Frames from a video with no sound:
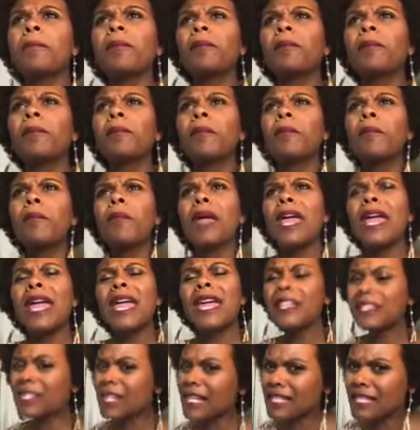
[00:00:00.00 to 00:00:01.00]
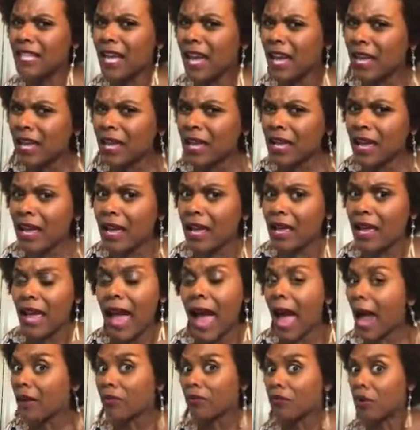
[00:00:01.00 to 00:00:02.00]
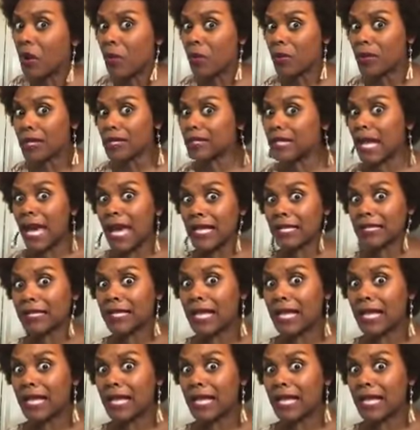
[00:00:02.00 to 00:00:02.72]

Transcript: It just, I don't know what it tastes like.